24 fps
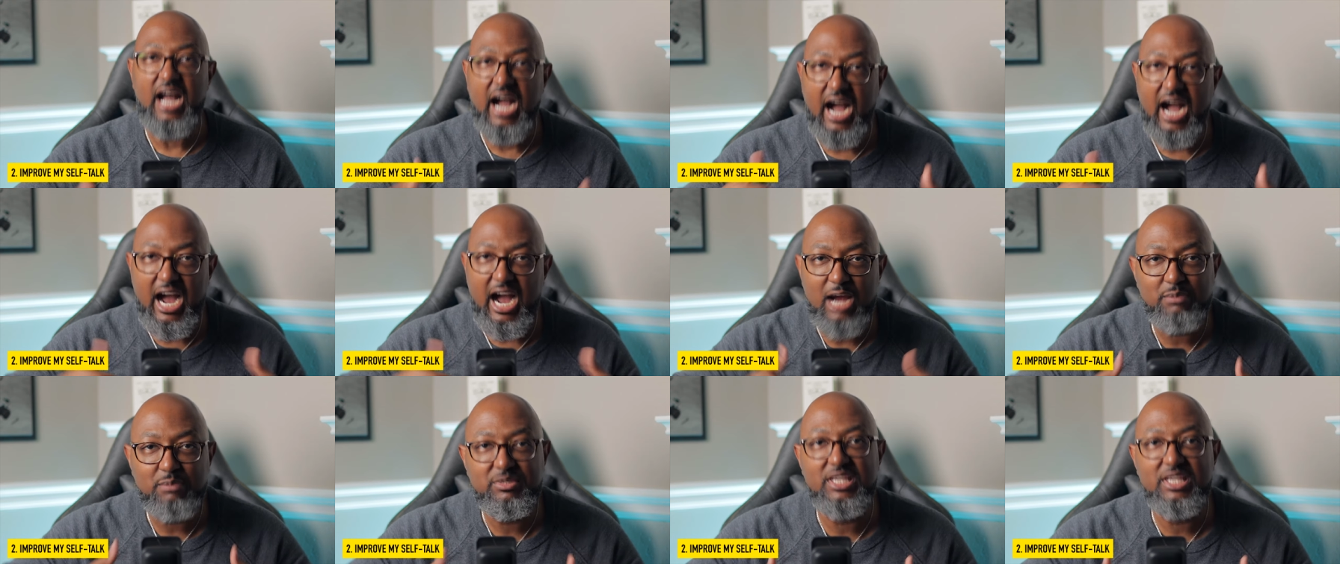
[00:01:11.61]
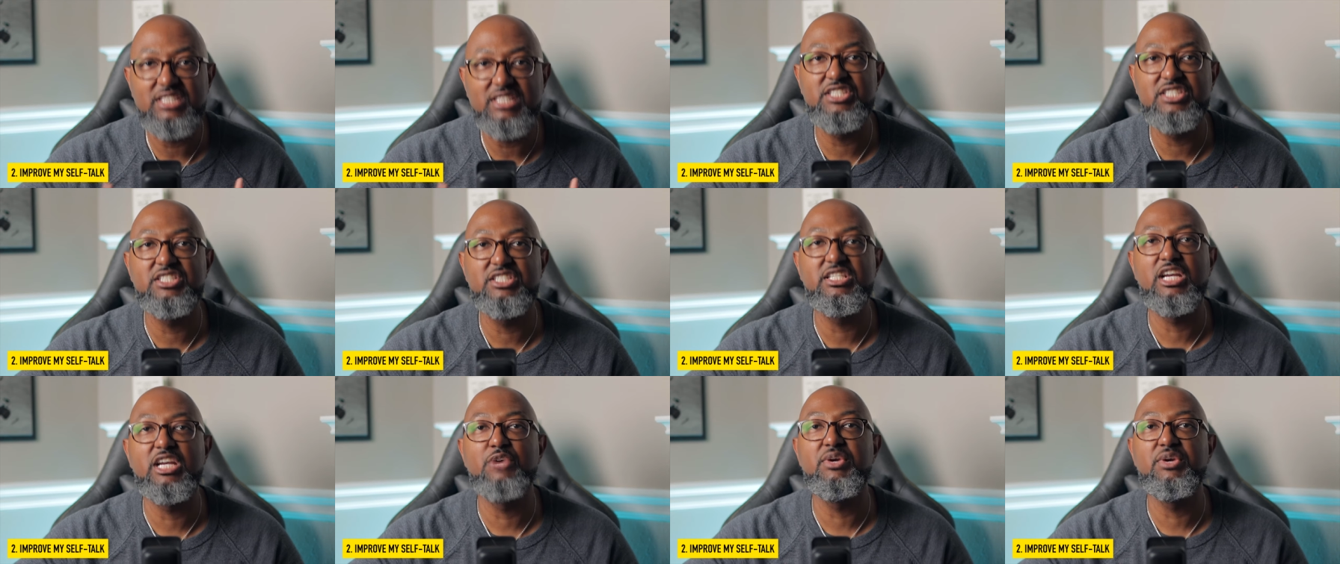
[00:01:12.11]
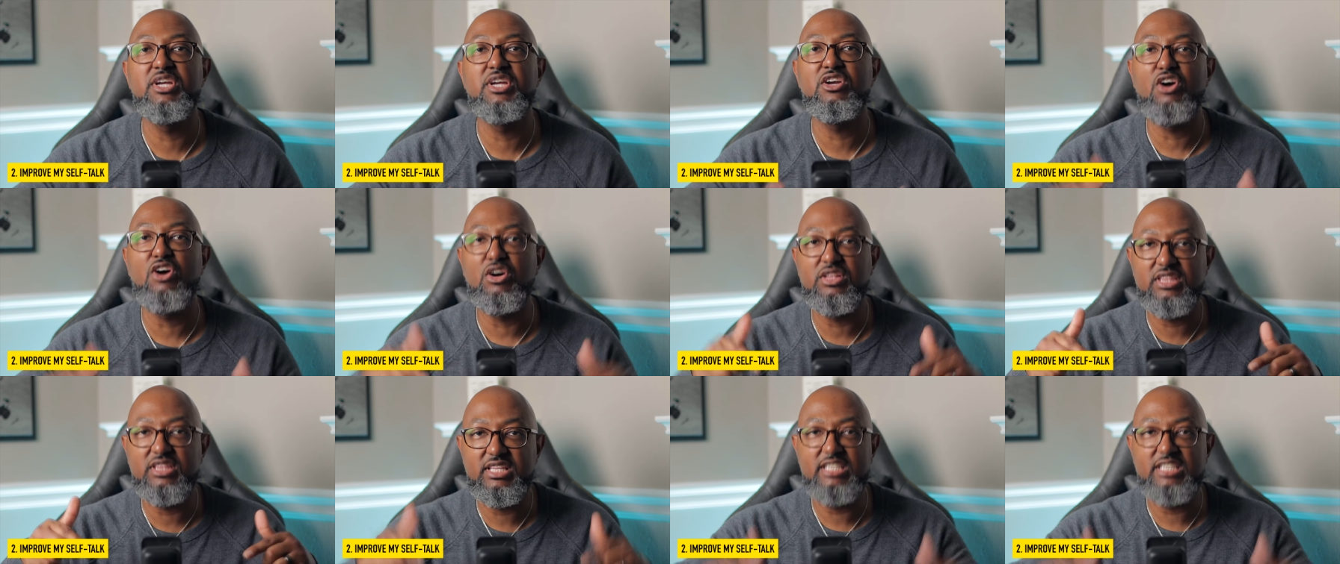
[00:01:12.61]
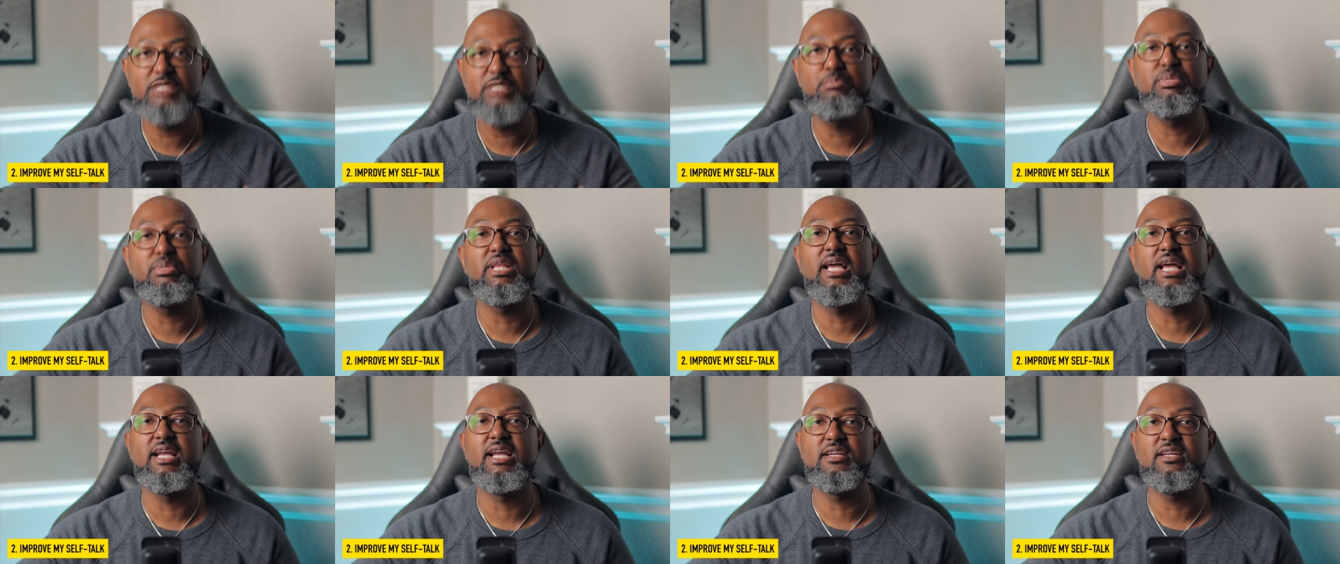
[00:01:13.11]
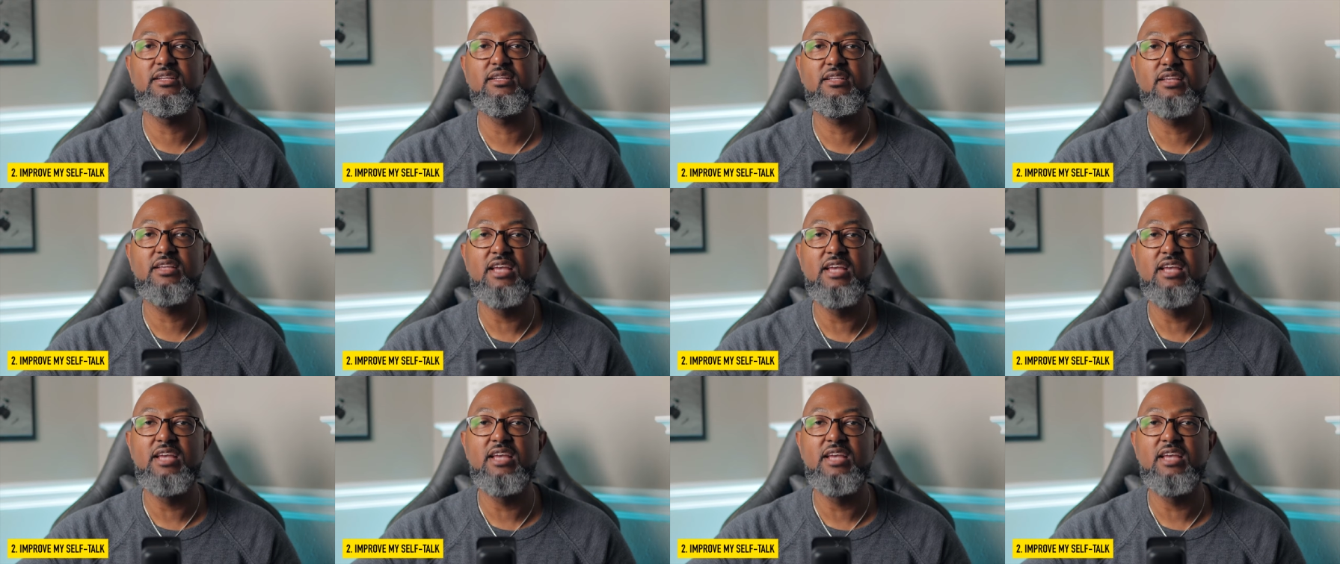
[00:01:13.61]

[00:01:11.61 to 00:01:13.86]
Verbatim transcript: I'm necessary on this planet.